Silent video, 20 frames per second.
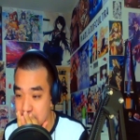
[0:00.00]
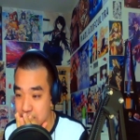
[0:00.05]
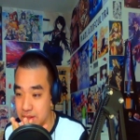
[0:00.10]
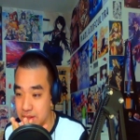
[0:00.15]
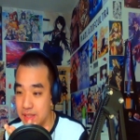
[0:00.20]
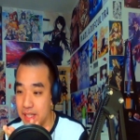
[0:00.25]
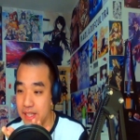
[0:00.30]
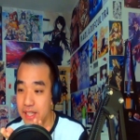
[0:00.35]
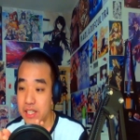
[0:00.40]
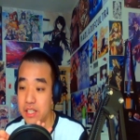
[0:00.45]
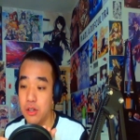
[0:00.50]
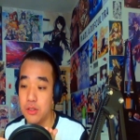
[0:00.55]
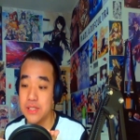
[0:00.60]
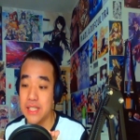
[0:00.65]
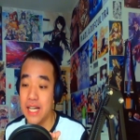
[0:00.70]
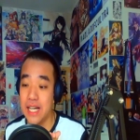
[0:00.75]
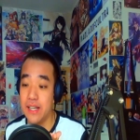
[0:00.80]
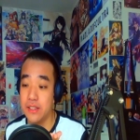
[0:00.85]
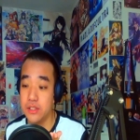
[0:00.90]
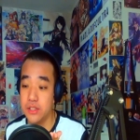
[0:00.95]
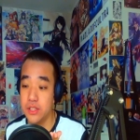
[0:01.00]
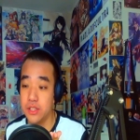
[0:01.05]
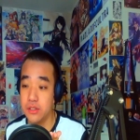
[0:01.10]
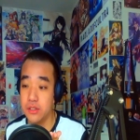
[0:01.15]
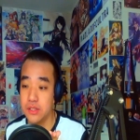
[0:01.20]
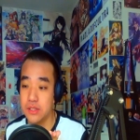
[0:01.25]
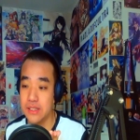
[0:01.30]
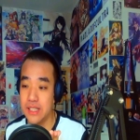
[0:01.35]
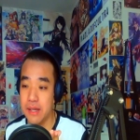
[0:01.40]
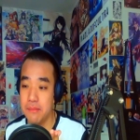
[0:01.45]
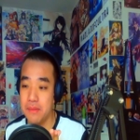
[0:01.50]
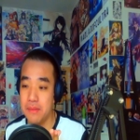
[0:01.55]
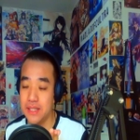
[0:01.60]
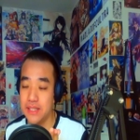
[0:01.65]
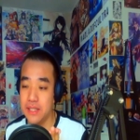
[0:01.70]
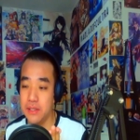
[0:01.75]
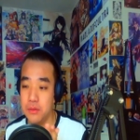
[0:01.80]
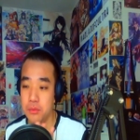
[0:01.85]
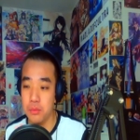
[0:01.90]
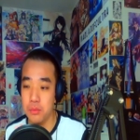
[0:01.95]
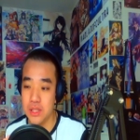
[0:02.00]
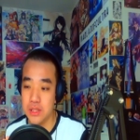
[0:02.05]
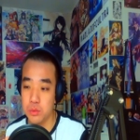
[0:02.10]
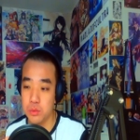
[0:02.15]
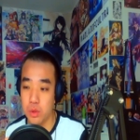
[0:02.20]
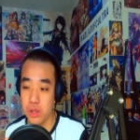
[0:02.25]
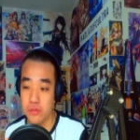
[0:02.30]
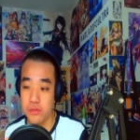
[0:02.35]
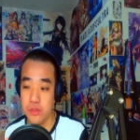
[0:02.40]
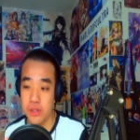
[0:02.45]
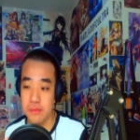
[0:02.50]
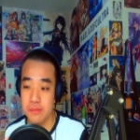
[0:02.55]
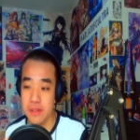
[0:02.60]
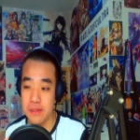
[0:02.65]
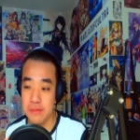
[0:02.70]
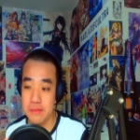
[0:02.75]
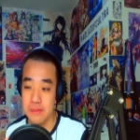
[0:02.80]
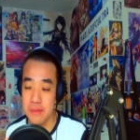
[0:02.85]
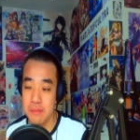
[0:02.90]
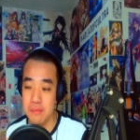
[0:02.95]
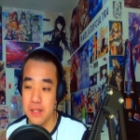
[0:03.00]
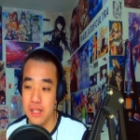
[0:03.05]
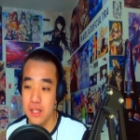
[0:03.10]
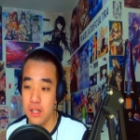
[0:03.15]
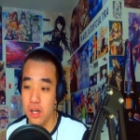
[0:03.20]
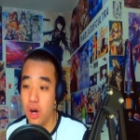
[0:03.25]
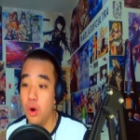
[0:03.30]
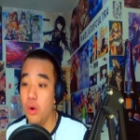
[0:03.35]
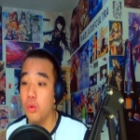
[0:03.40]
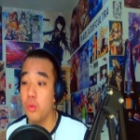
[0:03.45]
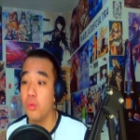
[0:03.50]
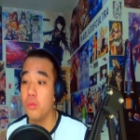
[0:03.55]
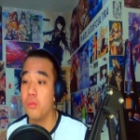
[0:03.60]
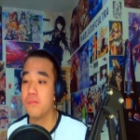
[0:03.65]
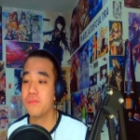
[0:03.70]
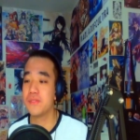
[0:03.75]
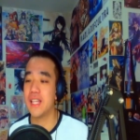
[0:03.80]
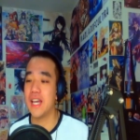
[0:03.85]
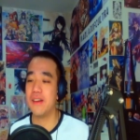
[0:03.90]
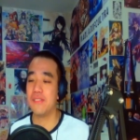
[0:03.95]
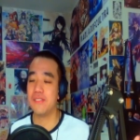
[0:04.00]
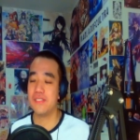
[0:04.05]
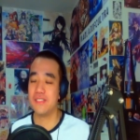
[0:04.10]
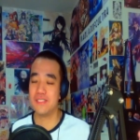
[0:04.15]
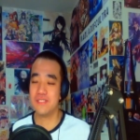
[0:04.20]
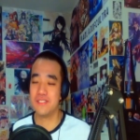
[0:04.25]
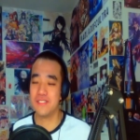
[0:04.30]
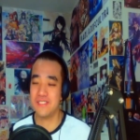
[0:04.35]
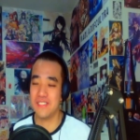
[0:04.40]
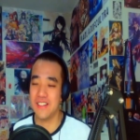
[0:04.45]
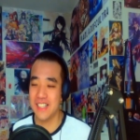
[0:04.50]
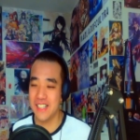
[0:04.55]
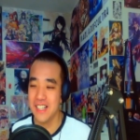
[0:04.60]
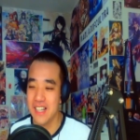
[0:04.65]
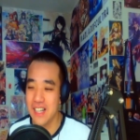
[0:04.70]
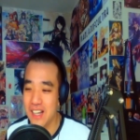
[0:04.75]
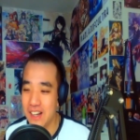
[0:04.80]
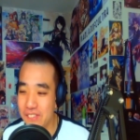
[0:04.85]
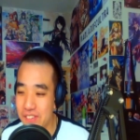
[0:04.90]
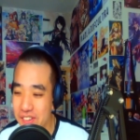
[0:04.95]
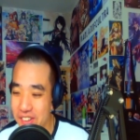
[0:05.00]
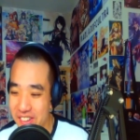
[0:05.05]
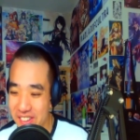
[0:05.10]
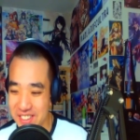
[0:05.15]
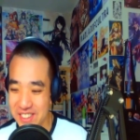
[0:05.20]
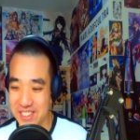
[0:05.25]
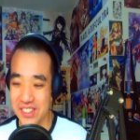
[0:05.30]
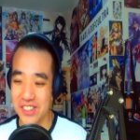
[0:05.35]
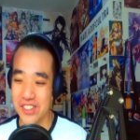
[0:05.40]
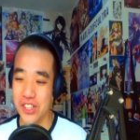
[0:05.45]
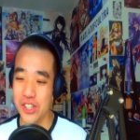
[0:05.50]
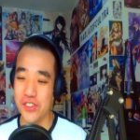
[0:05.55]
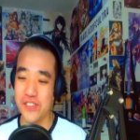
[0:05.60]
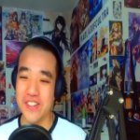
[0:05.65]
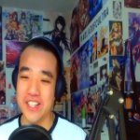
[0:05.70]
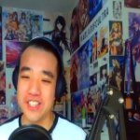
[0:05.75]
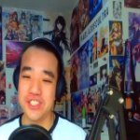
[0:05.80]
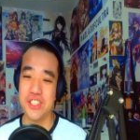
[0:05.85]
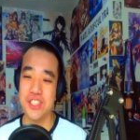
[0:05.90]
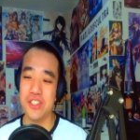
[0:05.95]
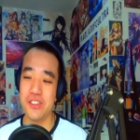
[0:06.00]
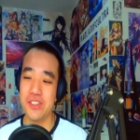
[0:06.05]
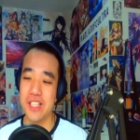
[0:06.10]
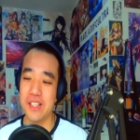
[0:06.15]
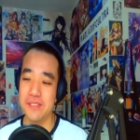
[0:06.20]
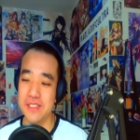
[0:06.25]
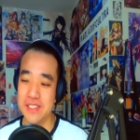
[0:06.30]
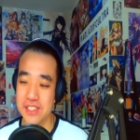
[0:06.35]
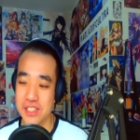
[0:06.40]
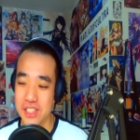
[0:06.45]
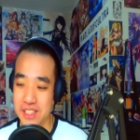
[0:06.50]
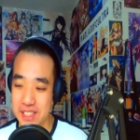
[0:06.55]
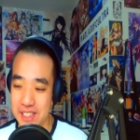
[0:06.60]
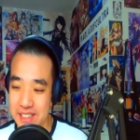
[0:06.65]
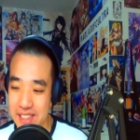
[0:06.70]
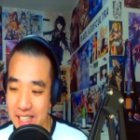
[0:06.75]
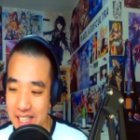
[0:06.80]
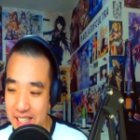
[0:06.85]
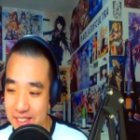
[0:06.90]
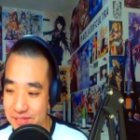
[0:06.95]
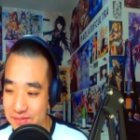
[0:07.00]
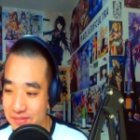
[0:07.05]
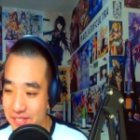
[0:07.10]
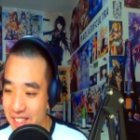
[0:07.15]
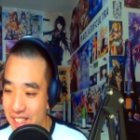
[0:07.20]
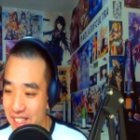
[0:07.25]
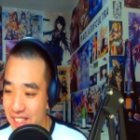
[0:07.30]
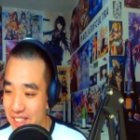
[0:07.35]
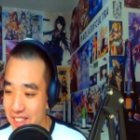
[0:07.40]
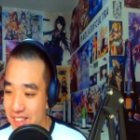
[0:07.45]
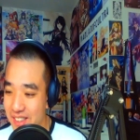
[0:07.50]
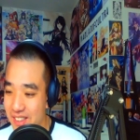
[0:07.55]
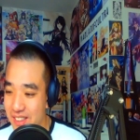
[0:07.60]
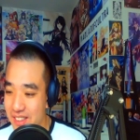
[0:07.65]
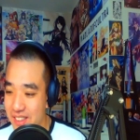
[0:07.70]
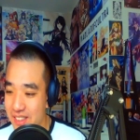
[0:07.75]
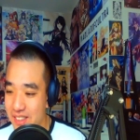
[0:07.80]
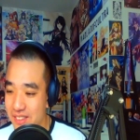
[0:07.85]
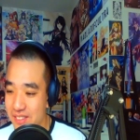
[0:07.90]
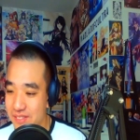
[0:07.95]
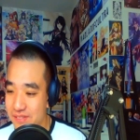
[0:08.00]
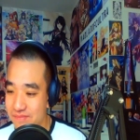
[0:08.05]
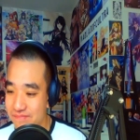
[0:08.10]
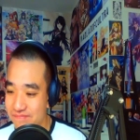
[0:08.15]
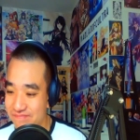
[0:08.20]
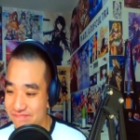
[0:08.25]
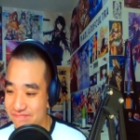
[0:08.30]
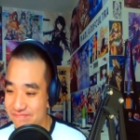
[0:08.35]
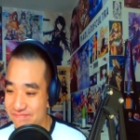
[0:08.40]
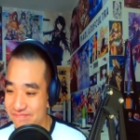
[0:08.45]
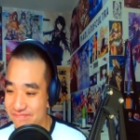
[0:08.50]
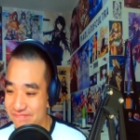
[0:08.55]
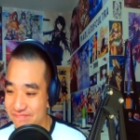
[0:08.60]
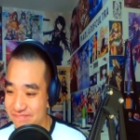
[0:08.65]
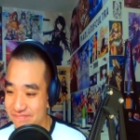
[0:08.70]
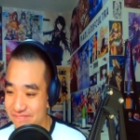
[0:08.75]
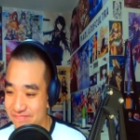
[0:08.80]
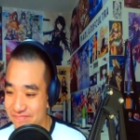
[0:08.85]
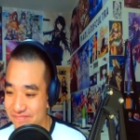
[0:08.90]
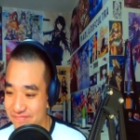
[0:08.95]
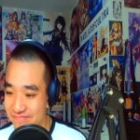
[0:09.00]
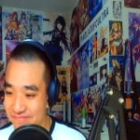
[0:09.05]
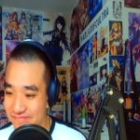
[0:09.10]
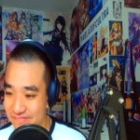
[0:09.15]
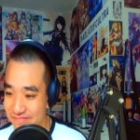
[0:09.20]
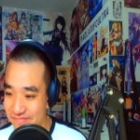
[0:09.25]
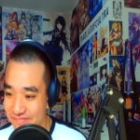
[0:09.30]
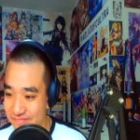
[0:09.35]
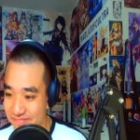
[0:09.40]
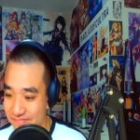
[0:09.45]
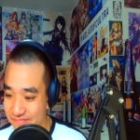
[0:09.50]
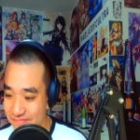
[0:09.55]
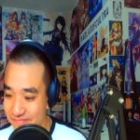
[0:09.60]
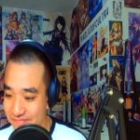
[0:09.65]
Seems like he knows Alan too, so that means he wants to work for him maybe. Oh! Yep, of course, the girlfriend showed up in just in time. Mmm. hmm.